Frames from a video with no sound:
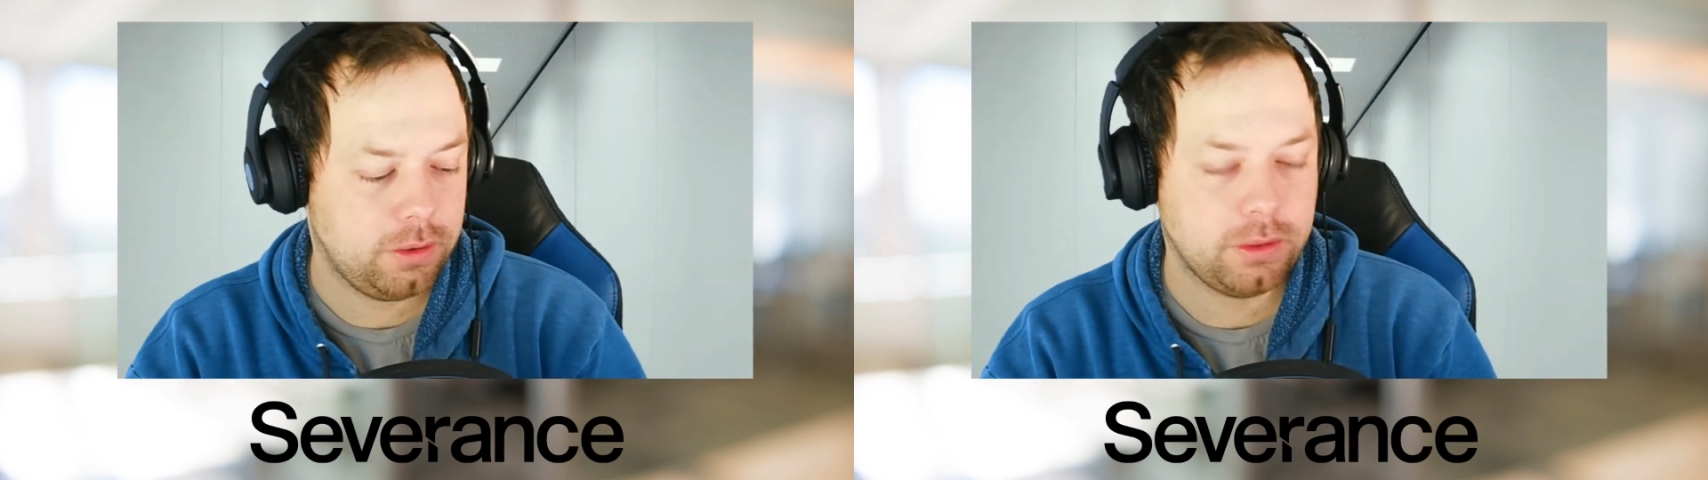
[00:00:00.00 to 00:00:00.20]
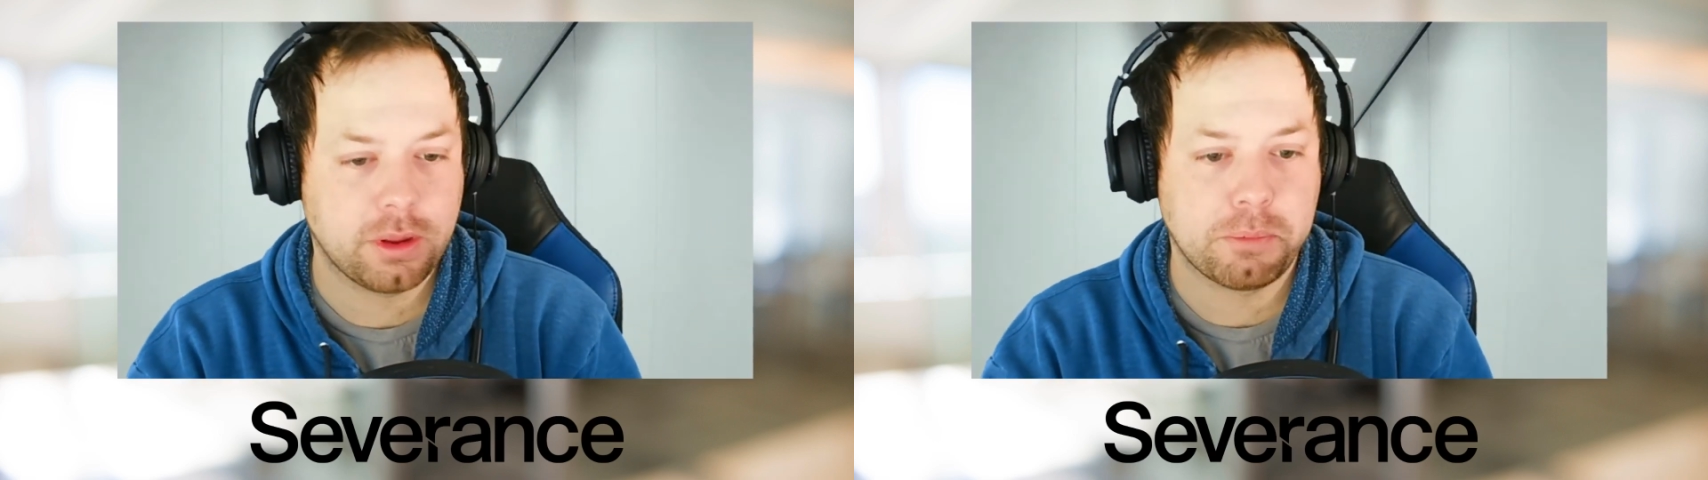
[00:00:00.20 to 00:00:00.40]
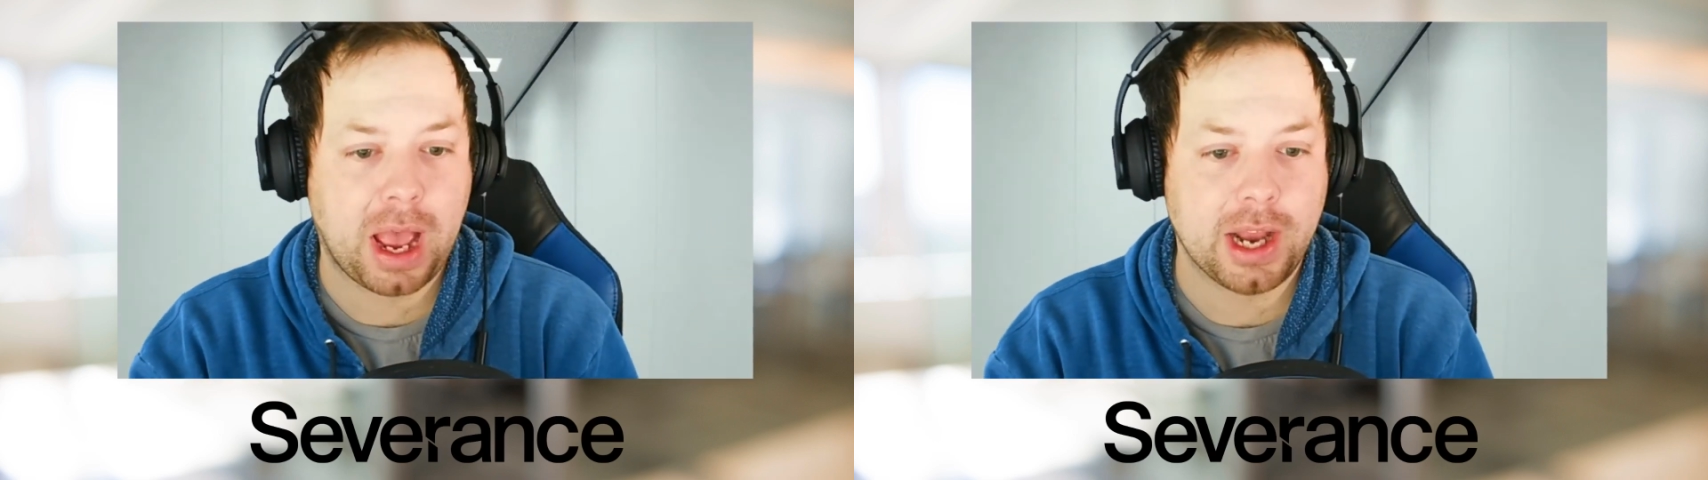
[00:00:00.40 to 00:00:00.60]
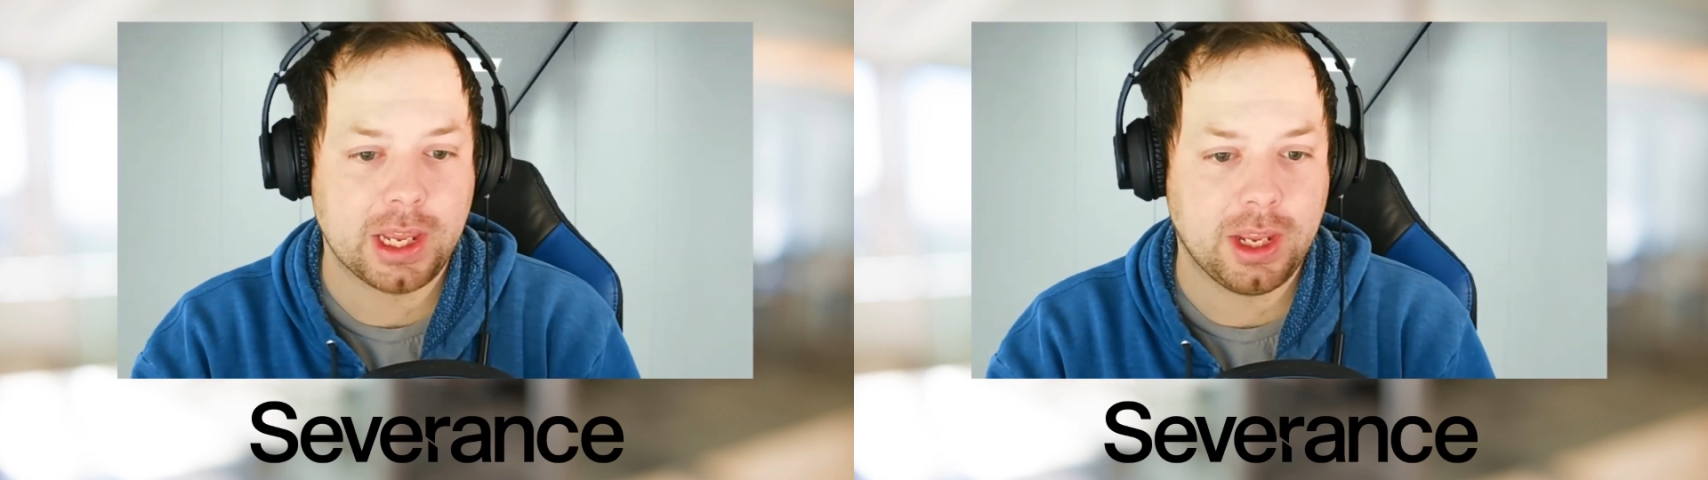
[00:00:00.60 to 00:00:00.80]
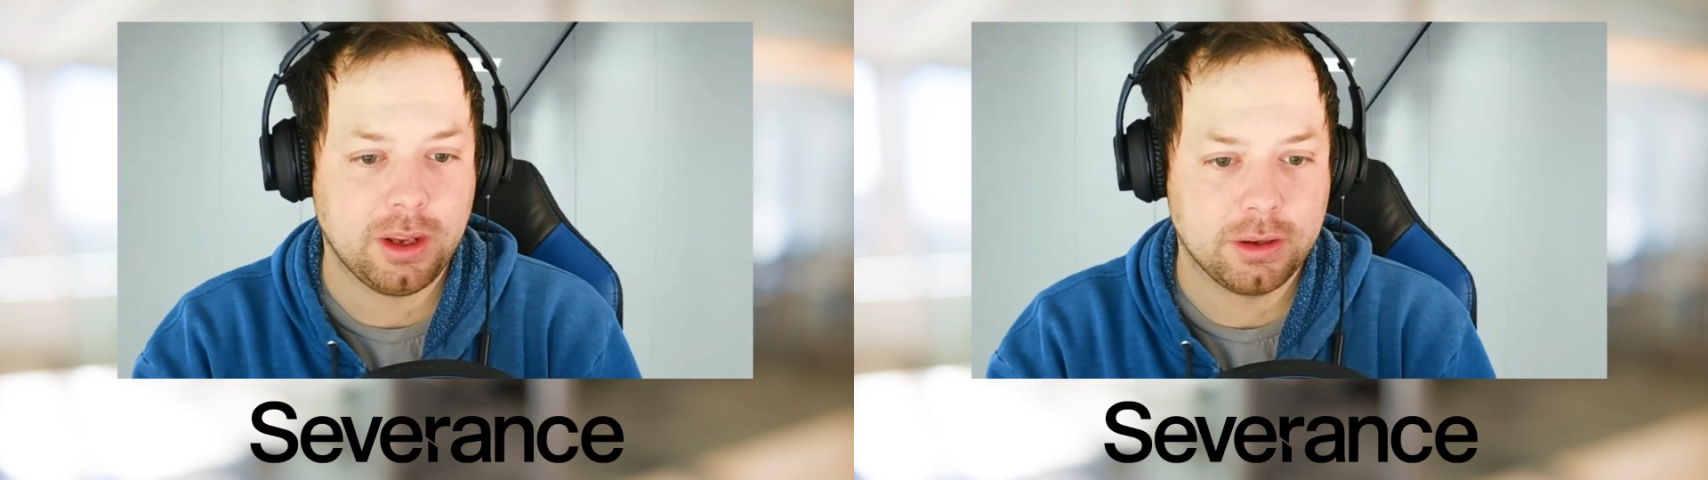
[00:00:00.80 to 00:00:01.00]
the
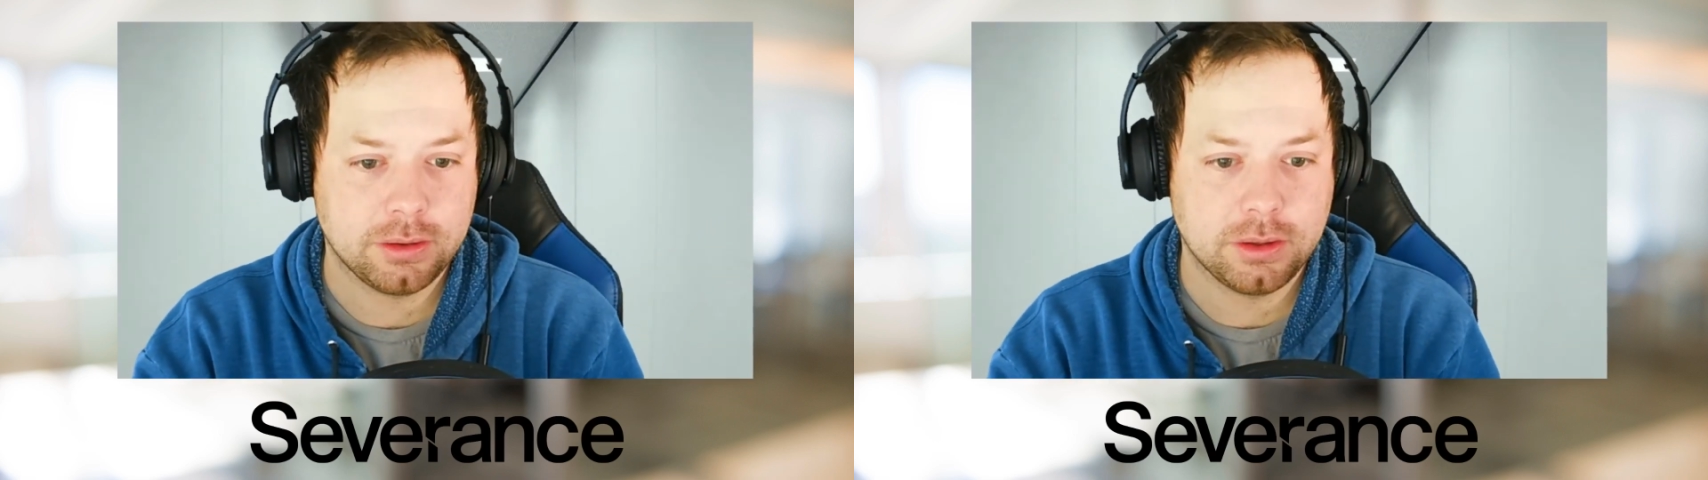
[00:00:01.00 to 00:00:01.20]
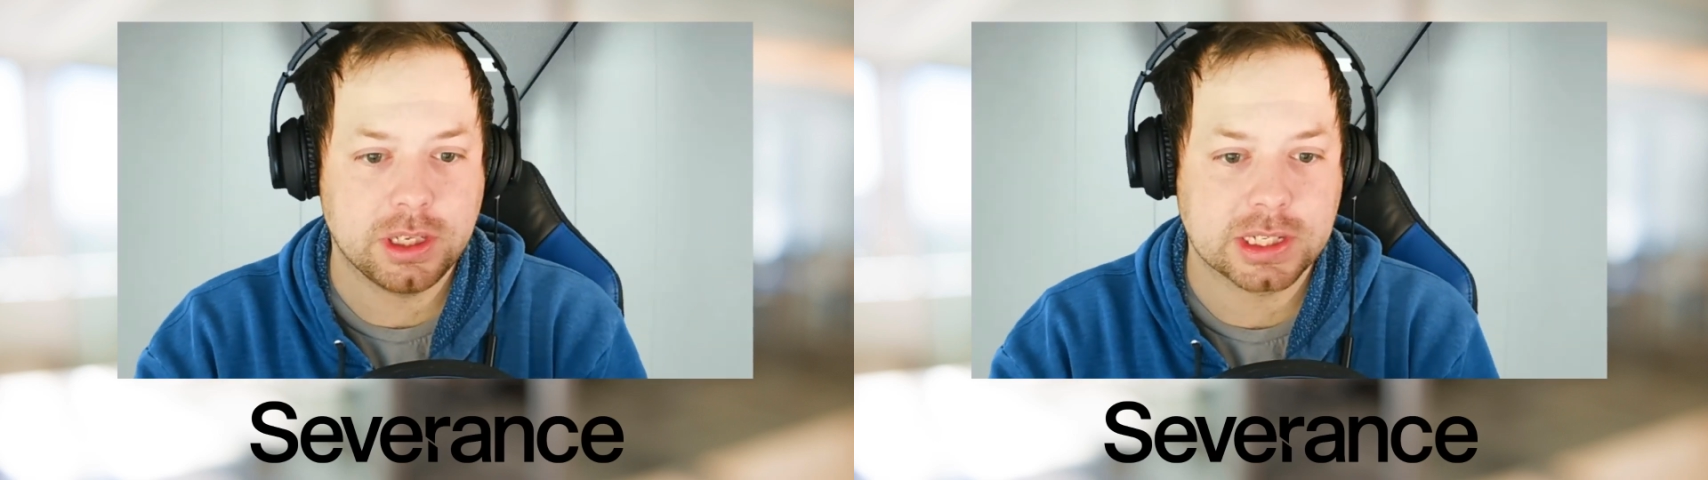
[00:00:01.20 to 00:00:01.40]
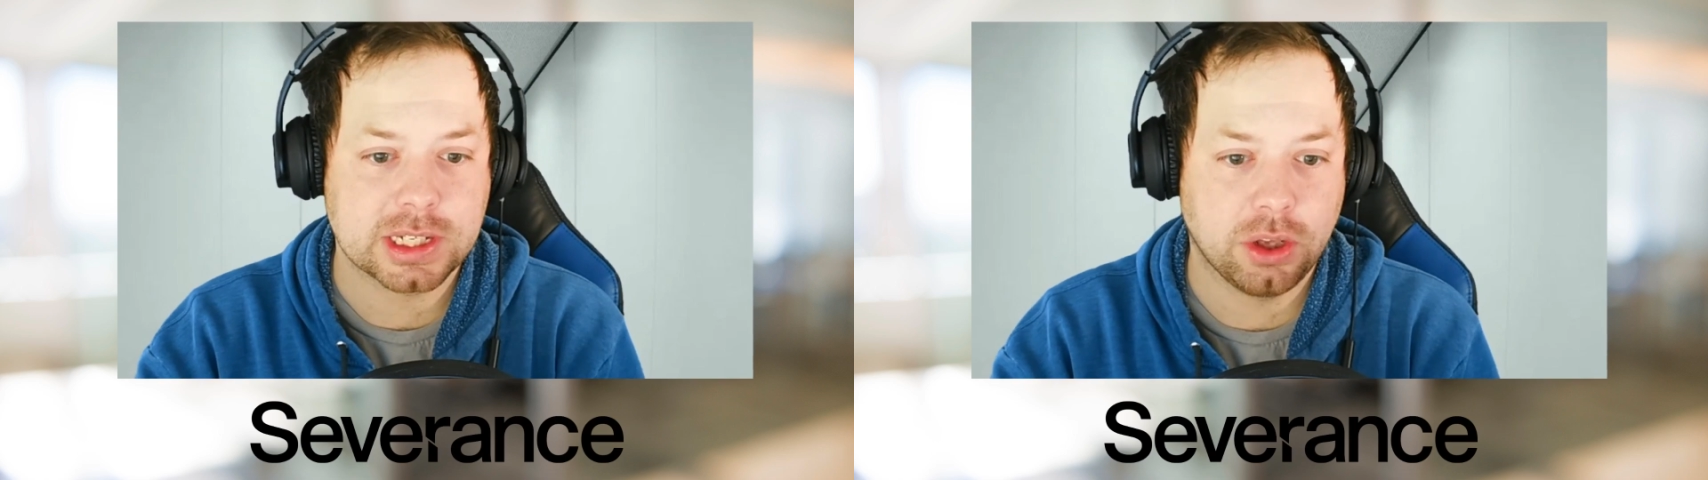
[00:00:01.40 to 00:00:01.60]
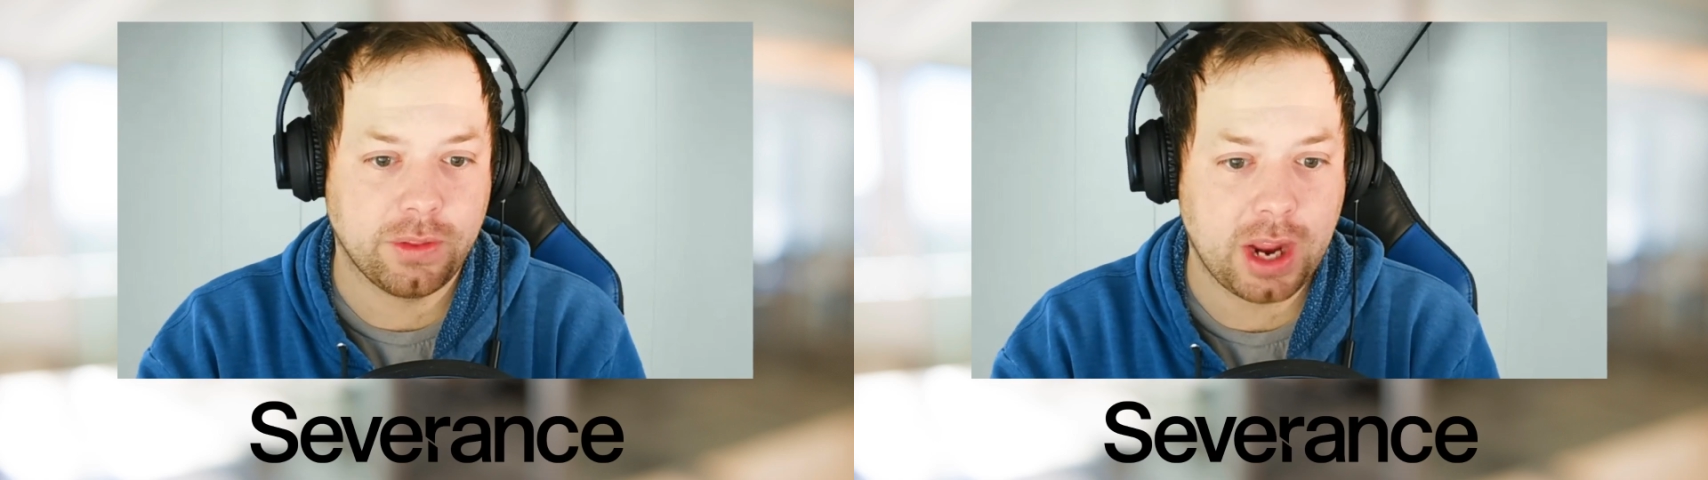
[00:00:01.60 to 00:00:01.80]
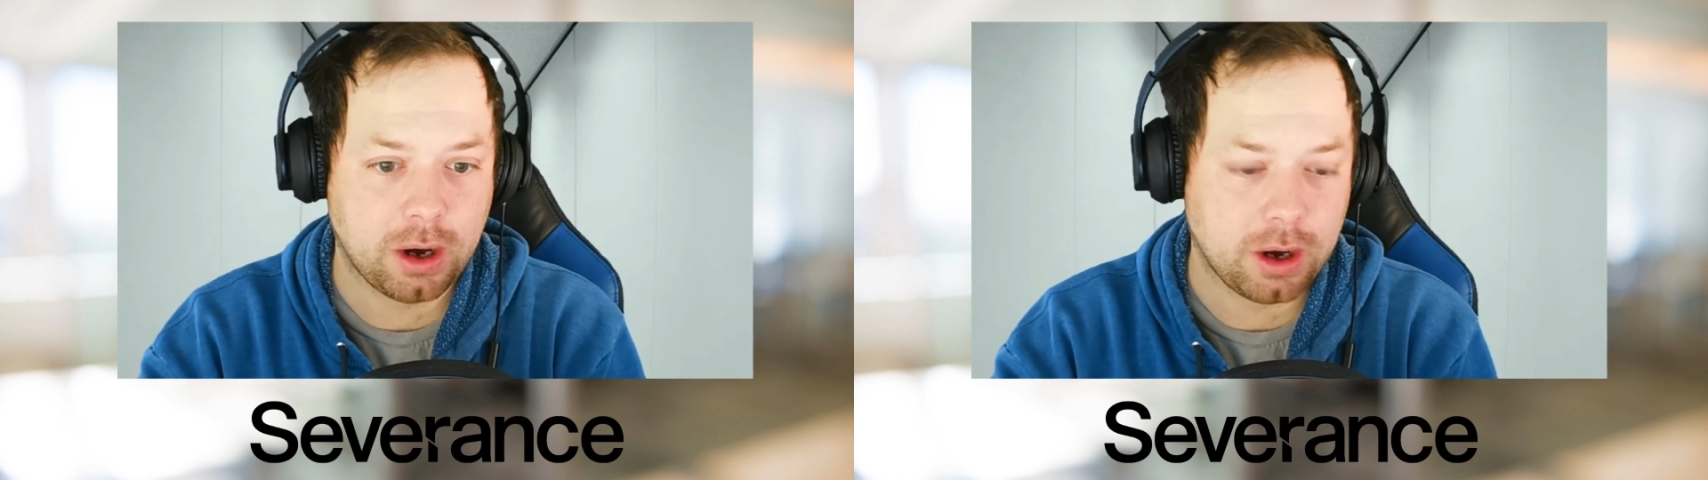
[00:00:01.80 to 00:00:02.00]
body is still there